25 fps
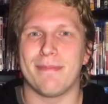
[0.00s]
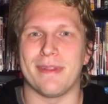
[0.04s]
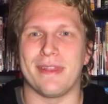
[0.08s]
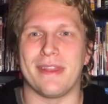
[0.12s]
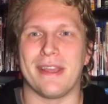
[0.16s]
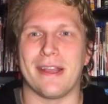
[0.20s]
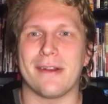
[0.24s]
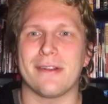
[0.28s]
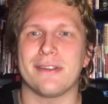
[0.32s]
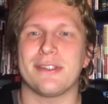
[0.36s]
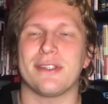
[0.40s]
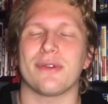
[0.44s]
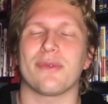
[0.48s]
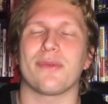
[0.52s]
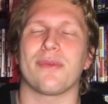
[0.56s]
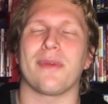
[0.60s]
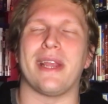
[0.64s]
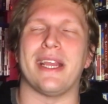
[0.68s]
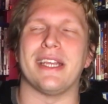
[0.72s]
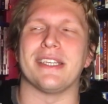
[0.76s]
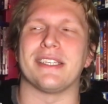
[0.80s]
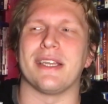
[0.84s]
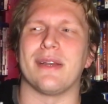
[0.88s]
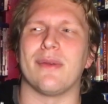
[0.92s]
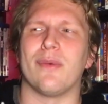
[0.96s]
But there's a
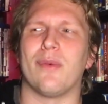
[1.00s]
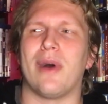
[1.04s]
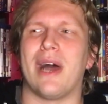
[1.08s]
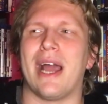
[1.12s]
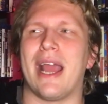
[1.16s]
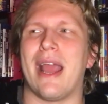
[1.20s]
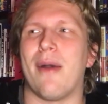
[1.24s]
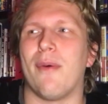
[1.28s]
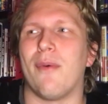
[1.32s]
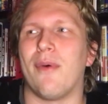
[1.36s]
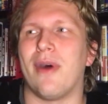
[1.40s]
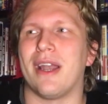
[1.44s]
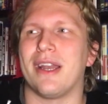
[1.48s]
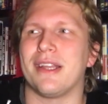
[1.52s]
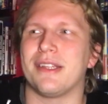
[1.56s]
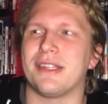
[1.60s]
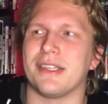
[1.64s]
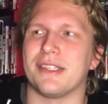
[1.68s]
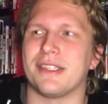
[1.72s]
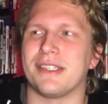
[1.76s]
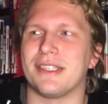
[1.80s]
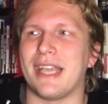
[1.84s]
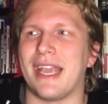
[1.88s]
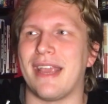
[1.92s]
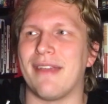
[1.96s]
reason why I wanted
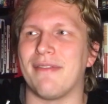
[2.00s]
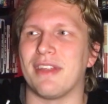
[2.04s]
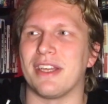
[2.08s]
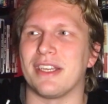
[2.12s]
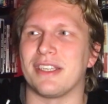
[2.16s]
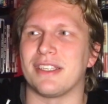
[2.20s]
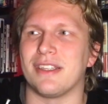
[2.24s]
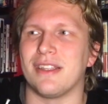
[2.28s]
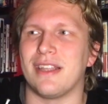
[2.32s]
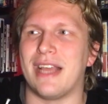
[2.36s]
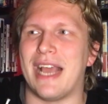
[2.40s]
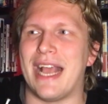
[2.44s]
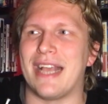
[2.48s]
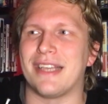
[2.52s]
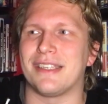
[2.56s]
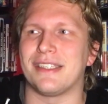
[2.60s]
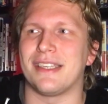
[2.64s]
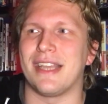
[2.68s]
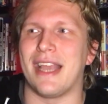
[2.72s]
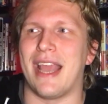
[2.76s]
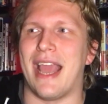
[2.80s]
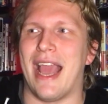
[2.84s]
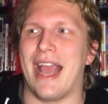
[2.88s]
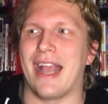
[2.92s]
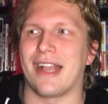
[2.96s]
to save this
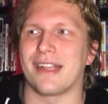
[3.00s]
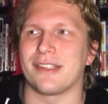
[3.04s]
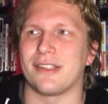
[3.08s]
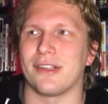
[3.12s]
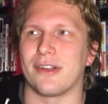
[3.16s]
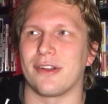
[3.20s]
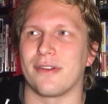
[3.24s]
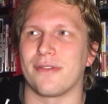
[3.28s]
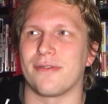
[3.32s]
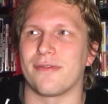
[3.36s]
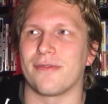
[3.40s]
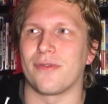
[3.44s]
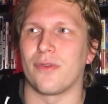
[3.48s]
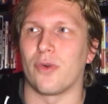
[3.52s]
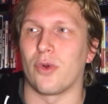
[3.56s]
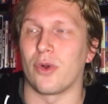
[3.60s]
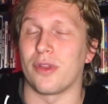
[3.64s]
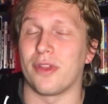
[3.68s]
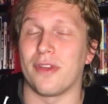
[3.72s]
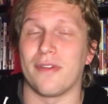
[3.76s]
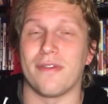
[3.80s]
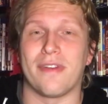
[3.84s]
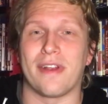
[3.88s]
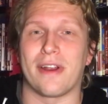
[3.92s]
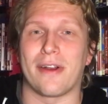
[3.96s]
last actor
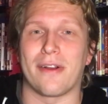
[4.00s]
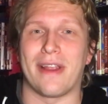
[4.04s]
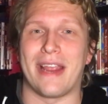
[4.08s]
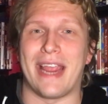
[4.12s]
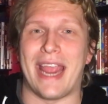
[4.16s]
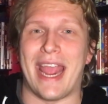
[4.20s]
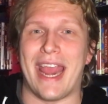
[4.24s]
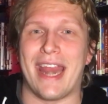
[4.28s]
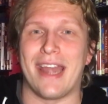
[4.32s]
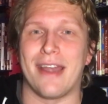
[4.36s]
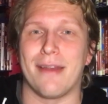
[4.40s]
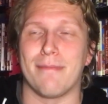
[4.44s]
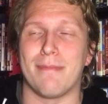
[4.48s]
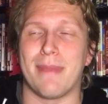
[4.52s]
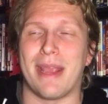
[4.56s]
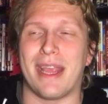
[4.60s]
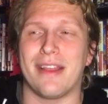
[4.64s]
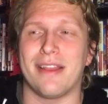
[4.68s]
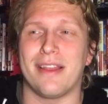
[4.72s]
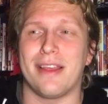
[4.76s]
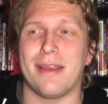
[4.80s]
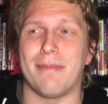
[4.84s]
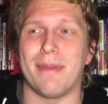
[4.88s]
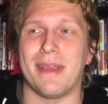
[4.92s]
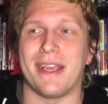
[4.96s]
for the very end,
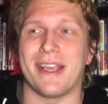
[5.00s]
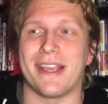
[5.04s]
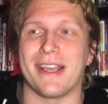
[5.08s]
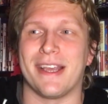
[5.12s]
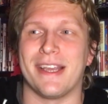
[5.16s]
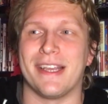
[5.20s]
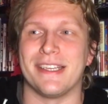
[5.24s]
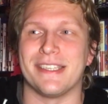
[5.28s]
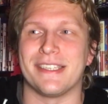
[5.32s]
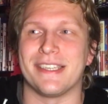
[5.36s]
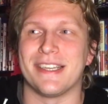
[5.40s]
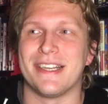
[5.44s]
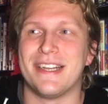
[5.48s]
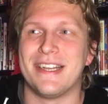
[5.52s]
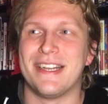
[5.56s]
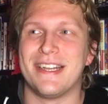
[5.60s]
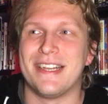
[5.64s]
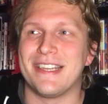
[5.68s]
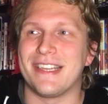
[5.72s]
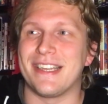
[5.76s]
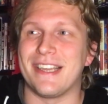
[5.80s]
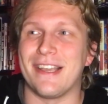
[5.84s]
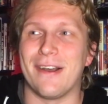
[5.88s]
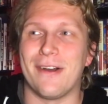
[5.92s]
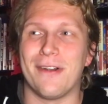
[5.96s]
mainly because
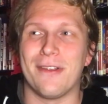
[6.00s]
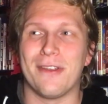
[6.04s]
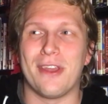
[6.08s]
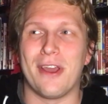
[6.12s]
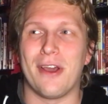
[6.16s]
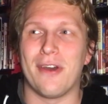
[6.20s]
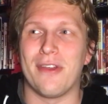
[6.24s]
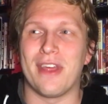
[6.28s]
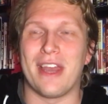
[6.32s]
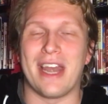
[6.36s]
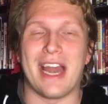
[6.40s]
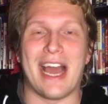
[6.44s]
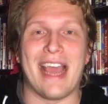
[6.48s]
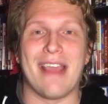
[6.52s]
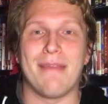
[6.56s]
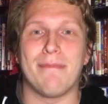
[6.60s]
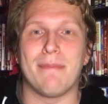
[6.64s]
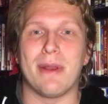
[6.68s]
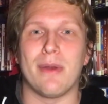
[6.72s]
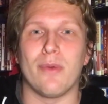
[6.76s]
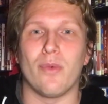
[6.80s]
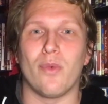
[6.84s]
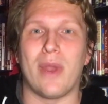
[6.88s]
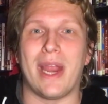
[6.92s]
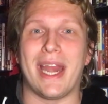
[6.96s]
y'all know that I've
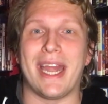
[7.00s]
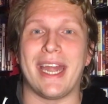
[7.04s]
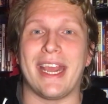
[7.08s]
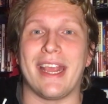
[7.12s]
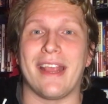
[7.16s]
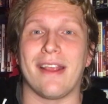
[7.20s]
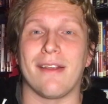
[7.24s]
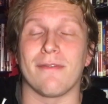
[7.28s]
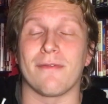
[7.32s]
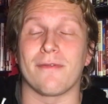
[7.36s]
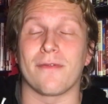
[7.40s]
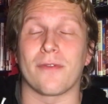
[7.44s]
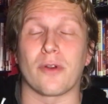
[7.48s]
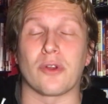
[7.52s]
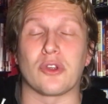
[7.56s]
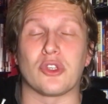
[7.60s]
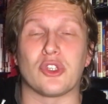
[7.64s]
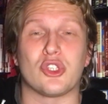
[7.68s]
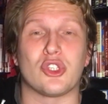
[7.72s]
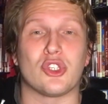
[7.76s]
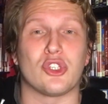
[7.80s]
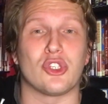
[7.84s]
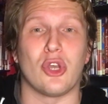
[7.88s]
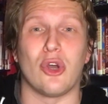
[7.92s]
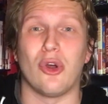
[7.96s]
been waiting for
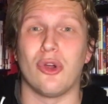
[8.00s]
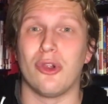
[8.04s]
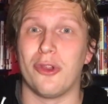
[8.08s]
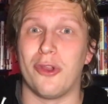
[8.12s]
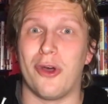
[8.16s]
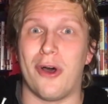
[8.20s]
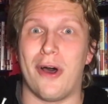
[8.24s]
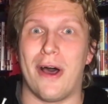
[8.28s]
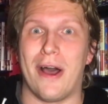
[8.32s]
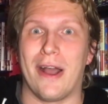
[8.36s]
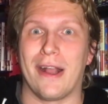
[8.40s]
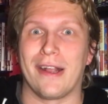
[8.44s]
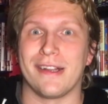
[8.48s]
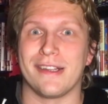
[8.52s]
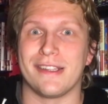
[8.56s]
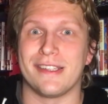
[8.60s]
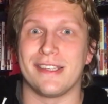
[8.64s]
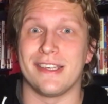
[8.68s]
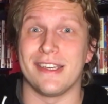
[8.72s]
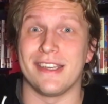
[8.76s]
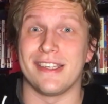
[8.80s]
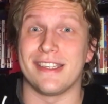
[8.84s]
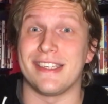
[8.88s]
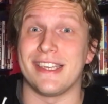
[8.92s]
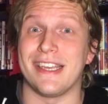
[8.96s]
so long
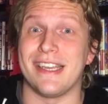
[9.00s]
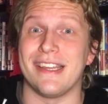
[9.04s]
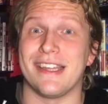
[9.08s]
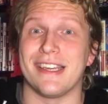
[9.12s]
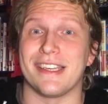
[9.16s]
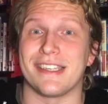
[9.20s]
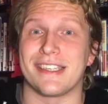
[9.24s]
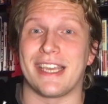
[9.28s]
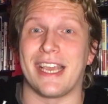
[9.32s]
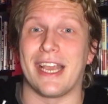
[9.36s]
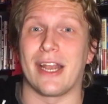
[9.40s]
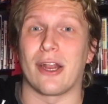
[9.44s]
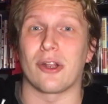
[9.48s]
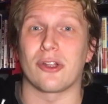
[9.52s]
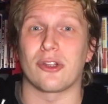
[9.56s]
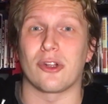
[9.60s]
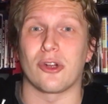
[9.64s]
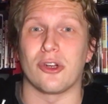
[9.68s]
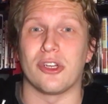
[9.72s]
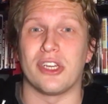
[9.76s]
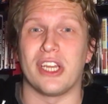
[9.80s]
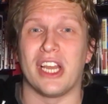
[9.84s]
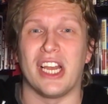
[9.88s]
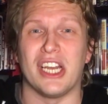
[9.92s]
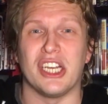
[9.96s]
to see this
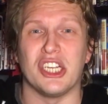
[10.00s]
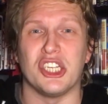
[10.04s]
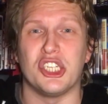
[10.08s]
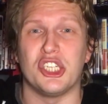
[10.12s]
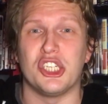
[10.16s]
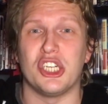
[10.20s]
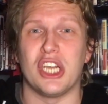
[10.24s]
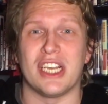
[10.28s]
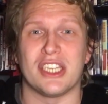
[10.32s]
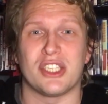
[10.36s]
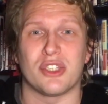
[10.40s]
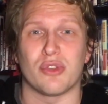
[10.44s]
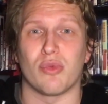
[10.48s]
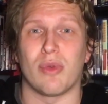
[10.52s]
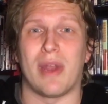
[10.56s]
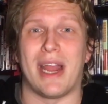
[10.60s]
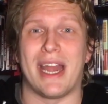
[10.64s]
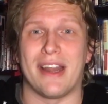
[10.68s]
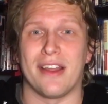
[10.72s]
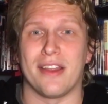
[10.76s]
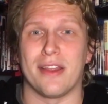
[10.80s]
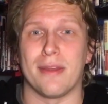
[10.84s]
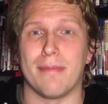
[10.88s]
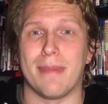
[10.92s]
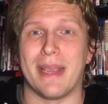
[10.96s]
character done just
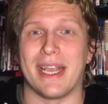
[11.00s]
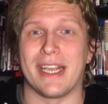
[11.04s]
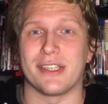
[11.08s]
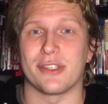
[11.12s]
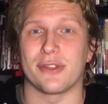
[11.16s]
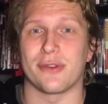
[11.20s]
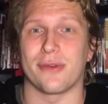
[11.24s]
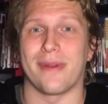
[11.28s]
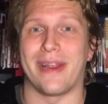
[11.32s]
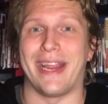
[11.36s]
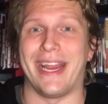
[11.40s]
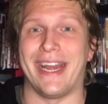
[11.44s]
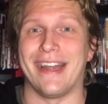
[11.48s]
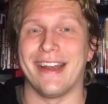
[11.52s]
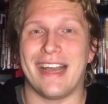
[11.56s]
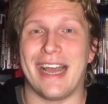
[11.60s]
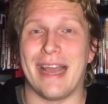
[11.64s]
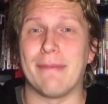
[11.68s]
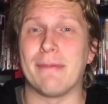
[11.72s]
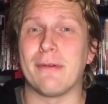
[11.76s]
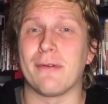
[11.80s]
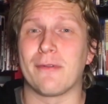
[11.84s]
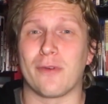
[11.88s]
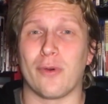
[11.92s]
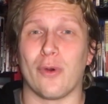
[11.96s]
right on the big screen.
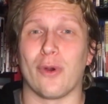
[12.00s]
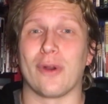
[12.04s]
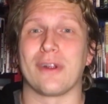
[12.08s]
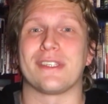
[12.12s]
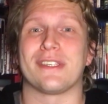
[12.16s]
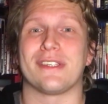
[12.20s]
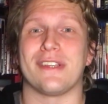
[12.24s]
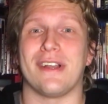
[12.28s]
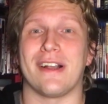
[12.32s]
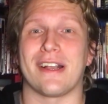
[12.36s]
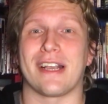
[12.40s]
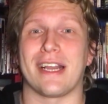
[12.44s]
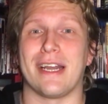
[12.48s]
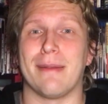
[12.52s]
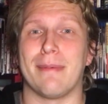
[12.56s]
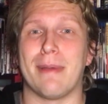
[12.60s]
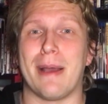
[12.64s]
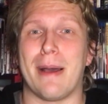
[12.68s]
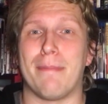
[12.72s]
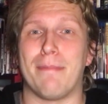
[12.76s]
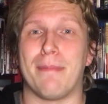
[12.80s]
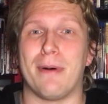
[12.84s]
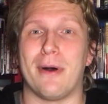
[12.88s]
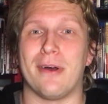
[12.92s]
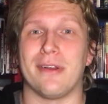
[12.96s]
I'm of course talking
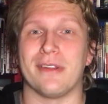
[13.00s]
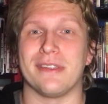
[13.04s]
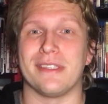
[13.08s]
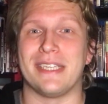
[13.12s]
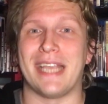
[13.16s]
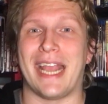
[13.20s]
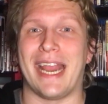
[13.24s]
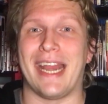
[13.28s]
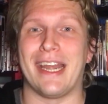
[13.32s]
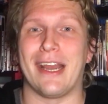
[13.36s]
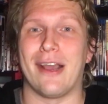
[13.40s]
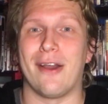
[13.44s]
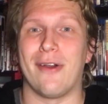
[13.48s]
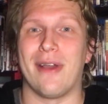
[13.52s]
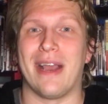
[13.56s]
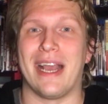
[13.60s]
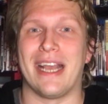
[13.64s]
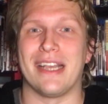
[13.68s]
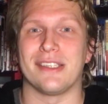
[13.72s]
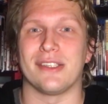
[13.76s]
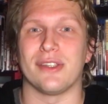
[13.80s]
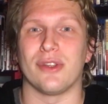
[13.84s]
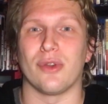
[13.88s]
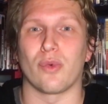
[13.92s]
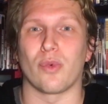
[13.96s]
about Paul Dano
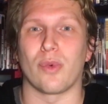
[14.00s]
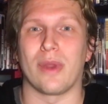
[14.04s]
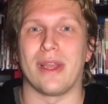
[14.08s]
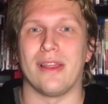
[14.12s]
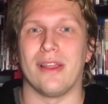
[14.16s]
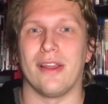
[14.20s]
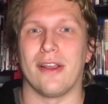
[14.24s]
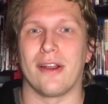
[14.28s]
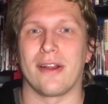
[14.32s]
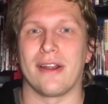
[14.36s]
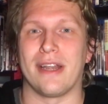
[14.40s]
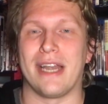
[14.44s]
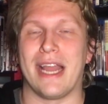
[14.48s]
as the Riddler.